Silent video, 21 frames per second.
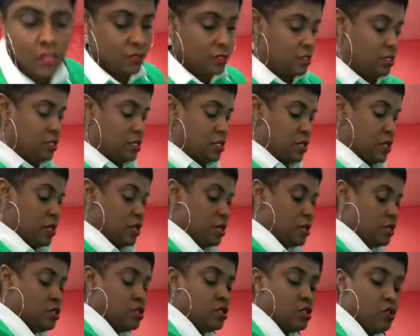Yeah,
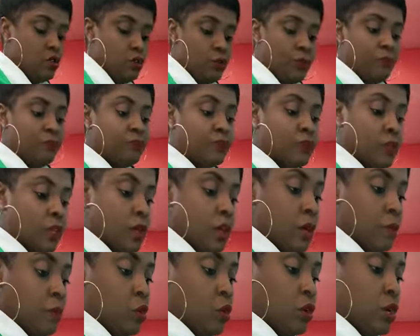so
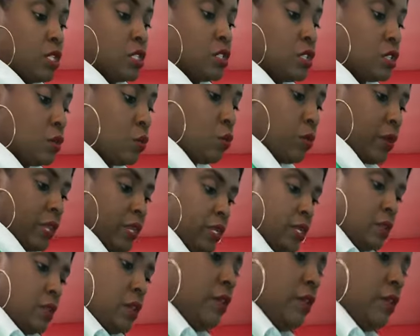I'm going to wet it. Of